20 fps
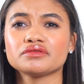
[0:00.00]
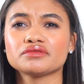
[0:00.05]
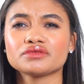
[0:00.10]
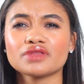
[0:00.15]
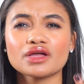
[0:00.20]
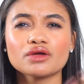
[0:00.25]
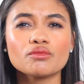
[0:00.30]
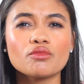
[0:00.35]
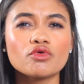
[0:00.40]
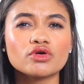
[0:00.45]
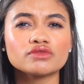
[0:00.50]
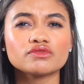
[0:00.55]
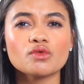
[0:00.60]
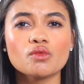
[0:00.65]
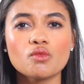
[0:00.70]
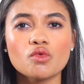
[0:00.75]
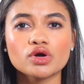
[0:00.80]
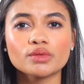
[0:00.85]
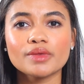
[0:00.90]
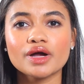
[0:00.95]
like more of a
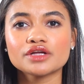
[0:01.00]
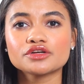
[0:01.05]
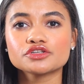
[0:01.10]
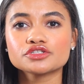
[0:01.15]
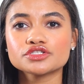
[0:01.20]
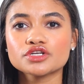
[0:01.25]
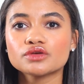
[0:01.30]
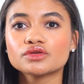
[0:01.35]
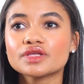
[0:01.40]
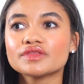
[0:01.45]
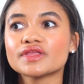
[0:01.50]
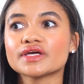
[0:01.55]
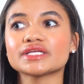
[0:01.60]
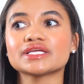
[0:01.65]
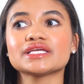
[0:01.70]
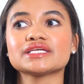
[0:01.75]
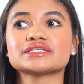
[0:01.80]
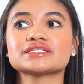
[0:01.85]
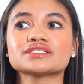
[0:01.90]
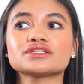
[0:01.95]
warm undertone and that
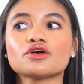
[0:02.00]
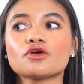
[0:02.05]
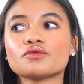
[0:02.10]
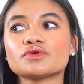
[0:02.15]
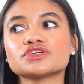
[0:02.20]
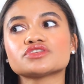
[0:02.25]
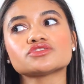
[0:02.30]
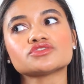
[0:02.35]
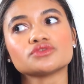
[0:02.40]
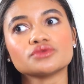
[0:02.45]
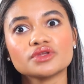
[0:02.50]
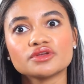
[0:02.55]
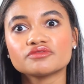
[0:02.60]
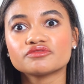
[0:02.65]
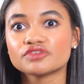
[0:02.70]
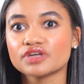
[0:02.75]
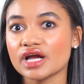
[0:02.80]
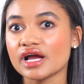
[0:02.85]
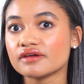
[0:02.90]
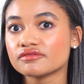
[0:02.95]
isn't always suited
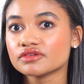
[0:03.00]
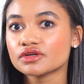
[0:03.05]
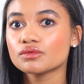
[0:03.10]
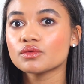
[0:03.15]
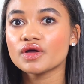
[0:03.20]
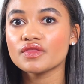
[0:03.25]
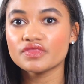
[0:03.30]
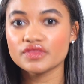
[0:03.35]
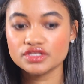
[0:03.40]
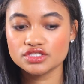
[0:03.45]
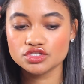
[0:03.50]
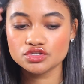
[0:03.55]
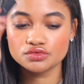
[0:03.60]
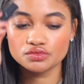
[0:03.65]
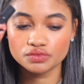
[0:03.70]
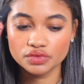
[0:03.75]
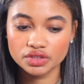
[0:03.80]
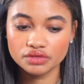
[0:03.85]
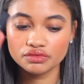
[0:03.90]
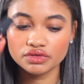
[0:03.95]
for everyone. This is
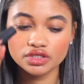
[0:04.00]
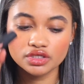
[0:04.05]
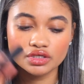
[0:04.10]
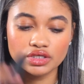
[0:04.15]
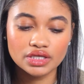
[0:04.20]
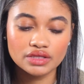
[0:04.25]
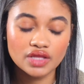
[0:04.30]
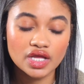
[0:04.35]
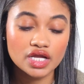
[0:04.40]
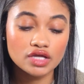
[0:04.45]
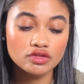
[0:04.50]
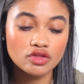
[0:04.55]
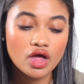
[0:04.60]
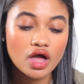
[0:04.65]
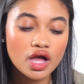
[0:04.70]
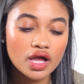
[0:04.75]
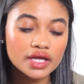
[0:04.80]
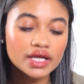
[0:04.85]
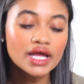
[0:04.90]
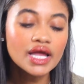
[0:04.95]
really, really good. I like a
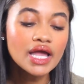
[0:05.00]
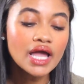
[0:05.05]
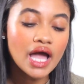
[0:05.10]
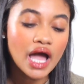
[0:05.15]
lot.